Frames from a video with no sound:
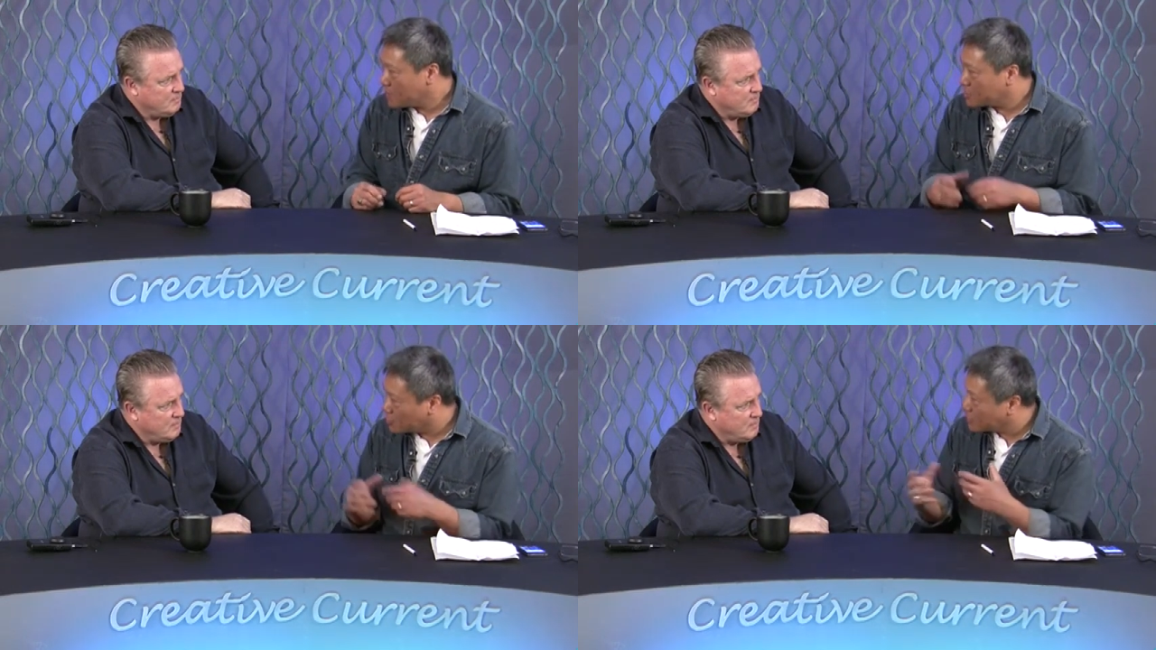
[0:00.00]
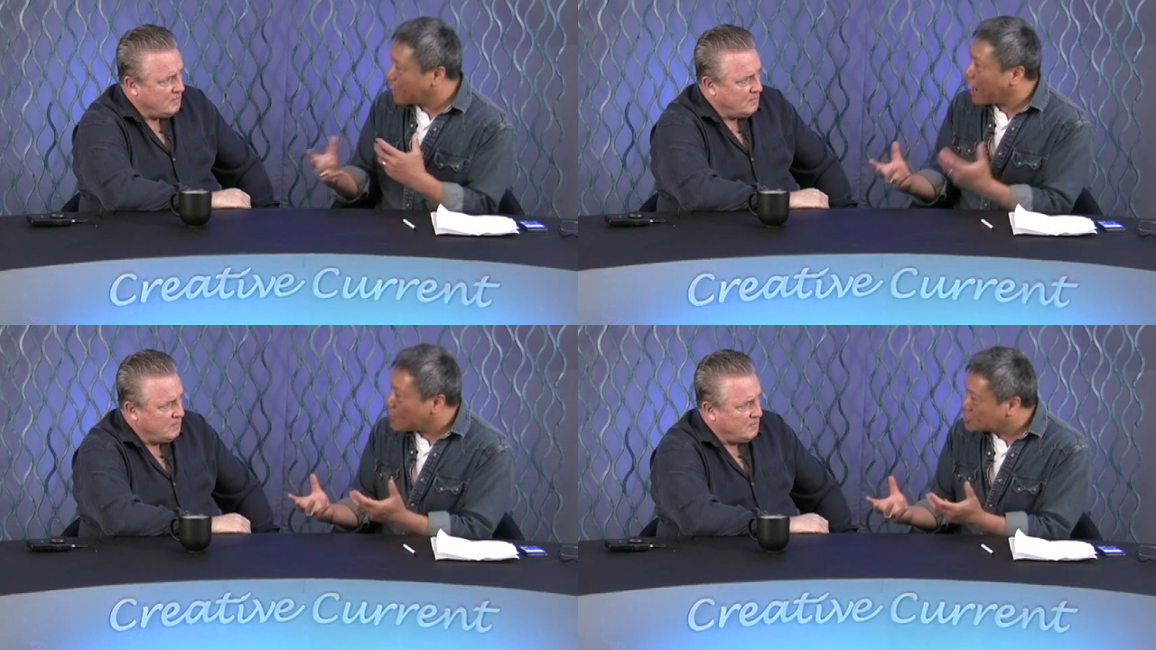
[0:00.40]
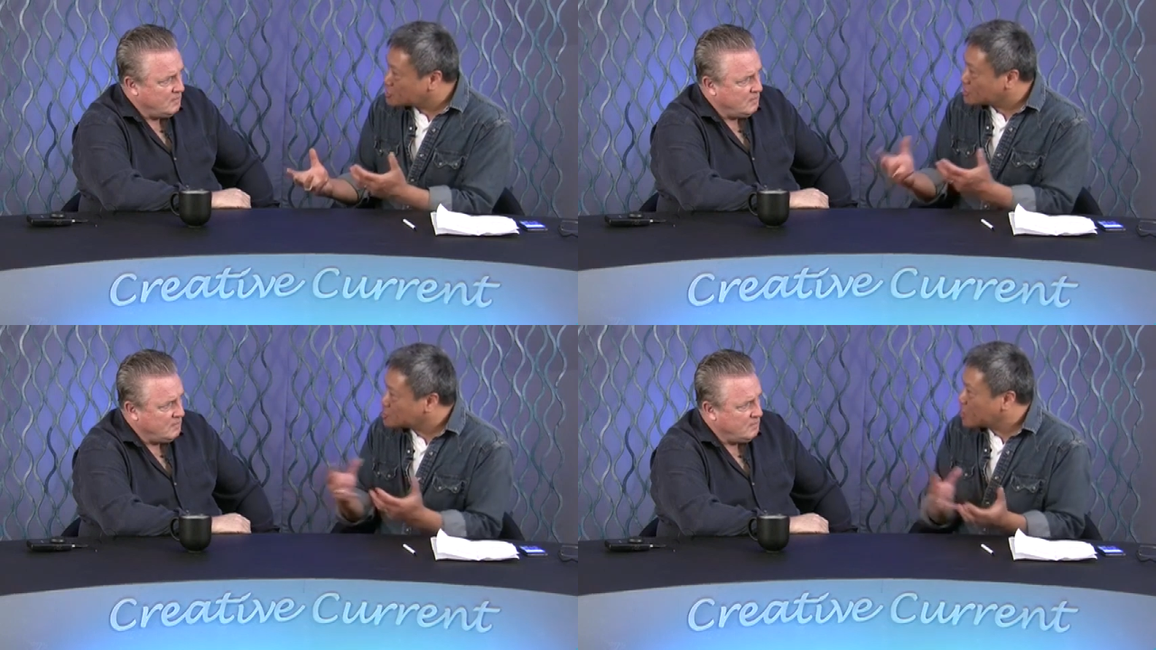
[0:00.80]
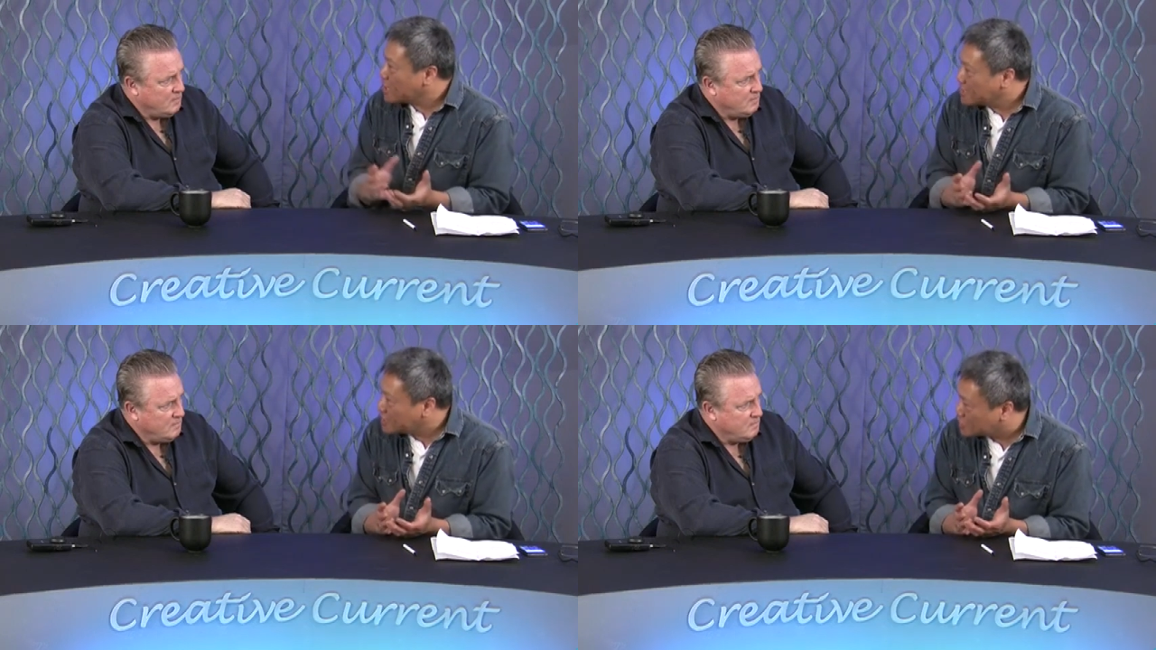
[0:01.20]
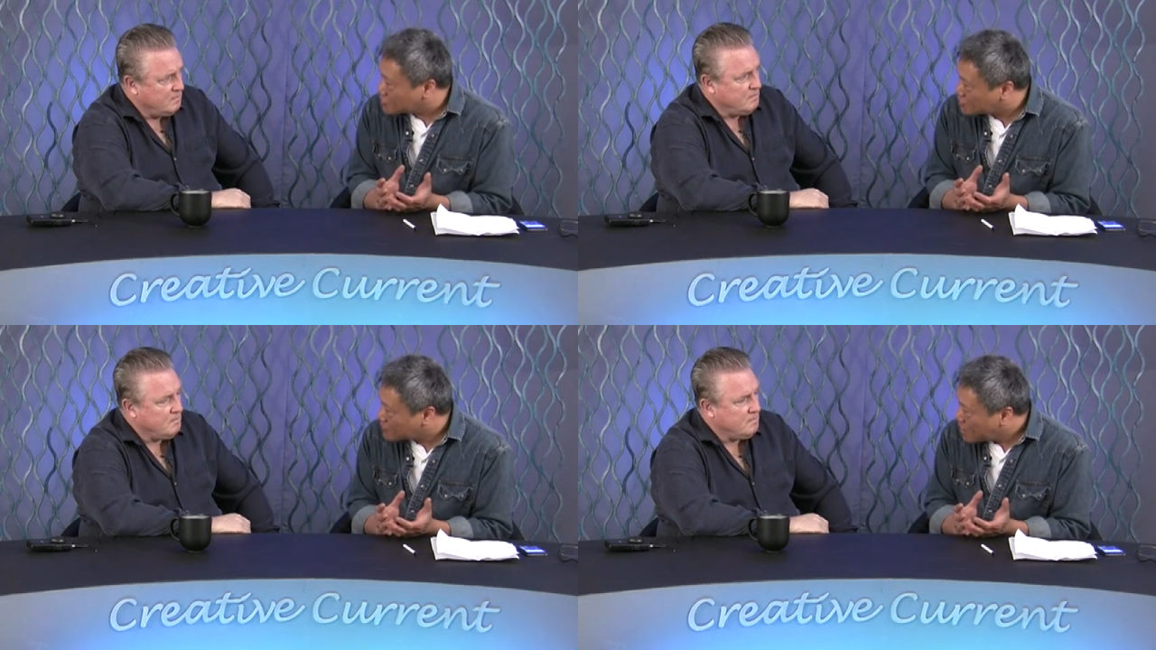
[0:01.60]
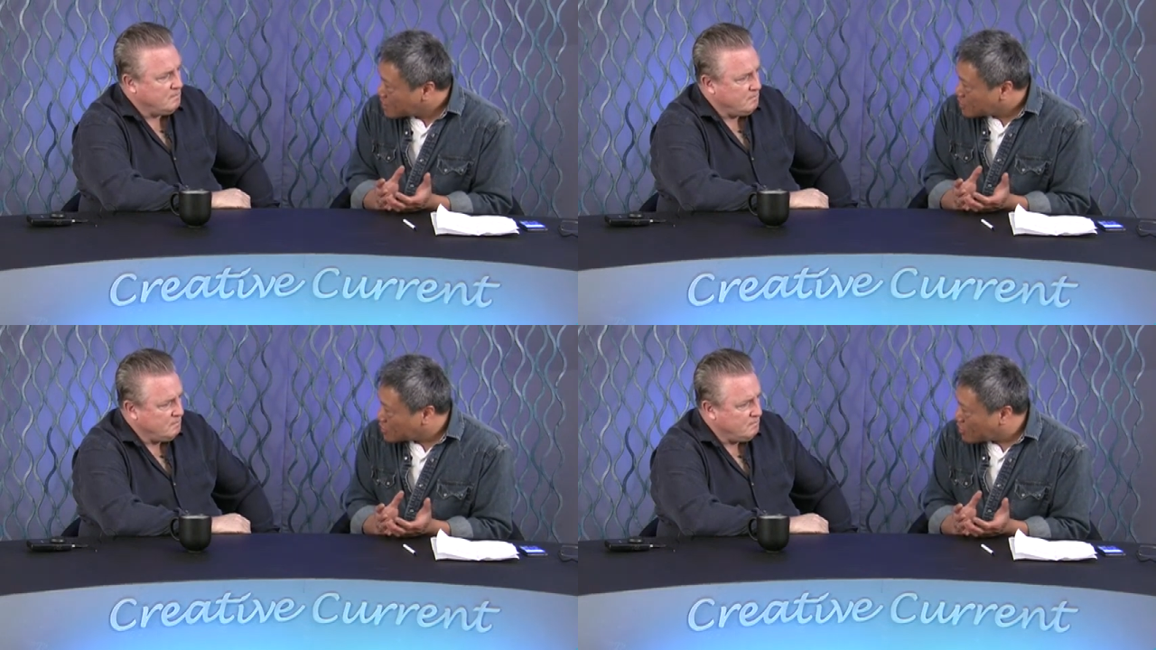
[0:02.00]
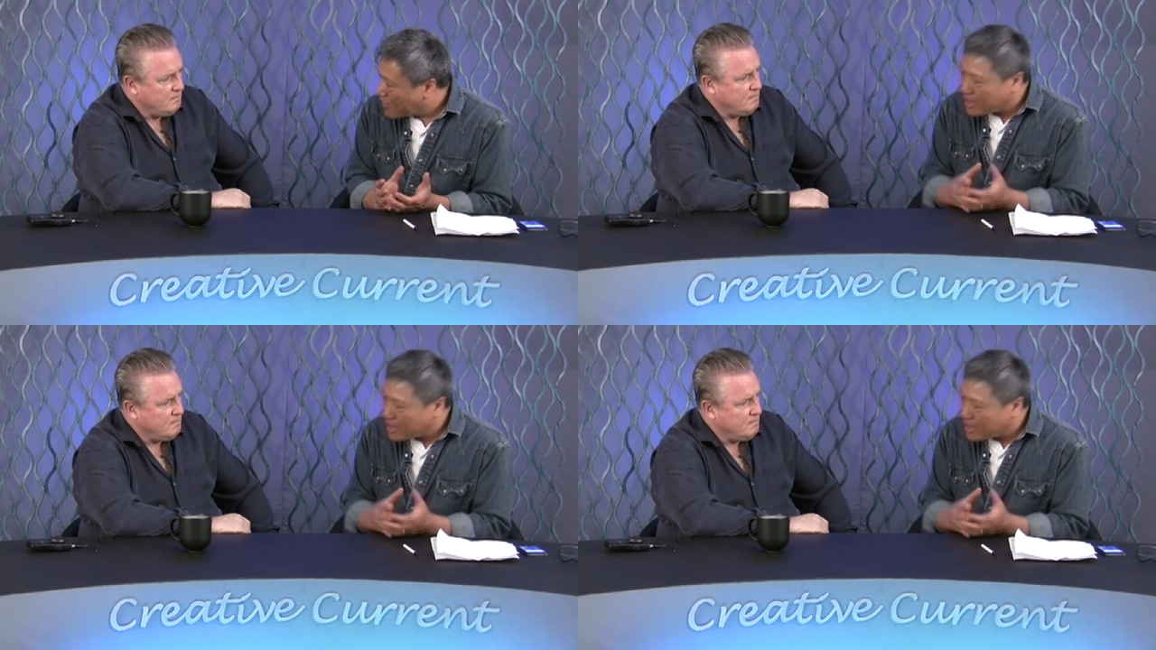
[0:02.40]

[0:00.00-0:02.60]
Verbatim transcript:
Speaker 1: between the Irish and the Chinese, you know.